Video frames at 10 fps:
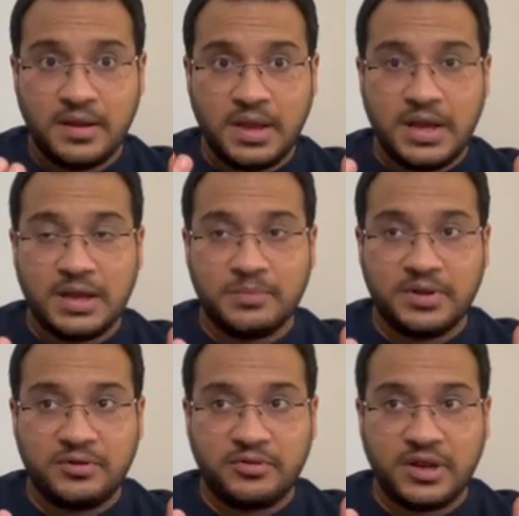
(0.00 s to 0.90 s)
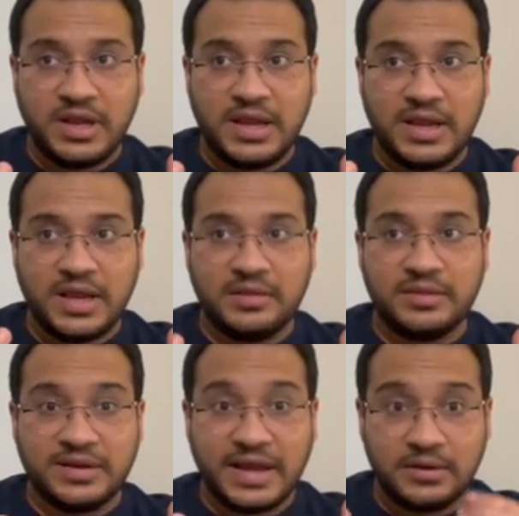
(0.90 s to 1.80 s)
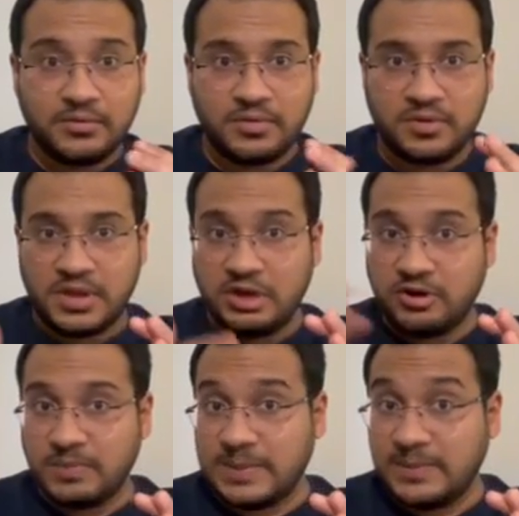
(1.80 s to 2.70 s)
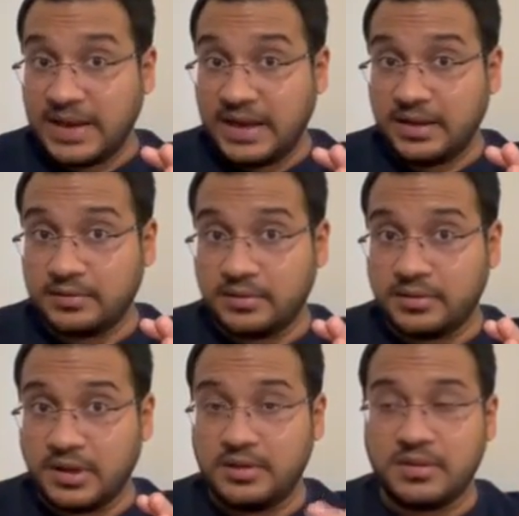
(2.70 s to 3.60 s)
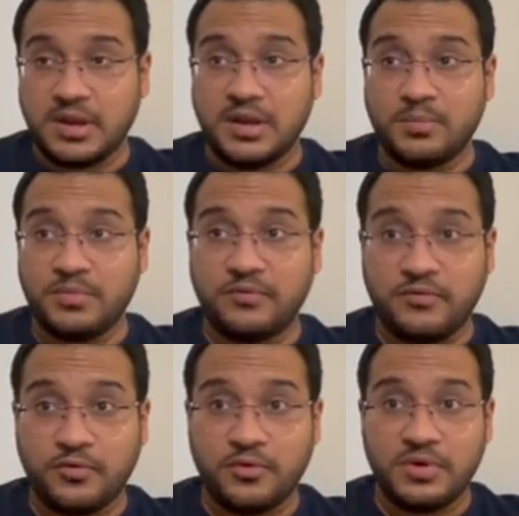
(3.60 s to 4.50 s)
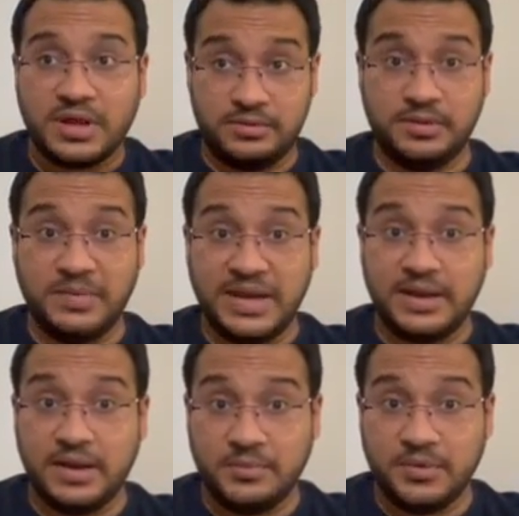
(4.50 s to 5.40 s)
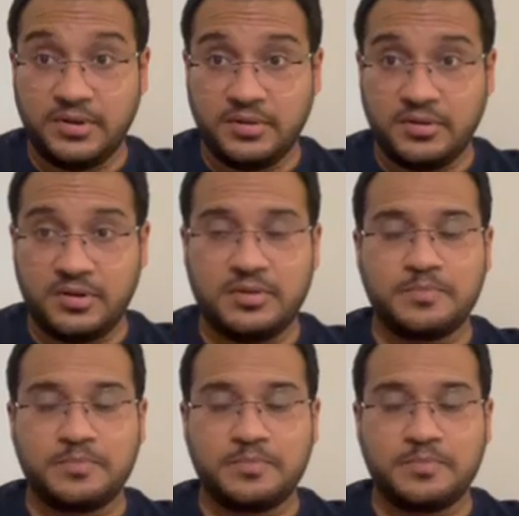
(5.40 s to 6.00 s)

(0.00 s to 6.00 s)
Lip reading: number 3 is the diagnosis and treatment planning exercise, and number 4 is the medical emergencies.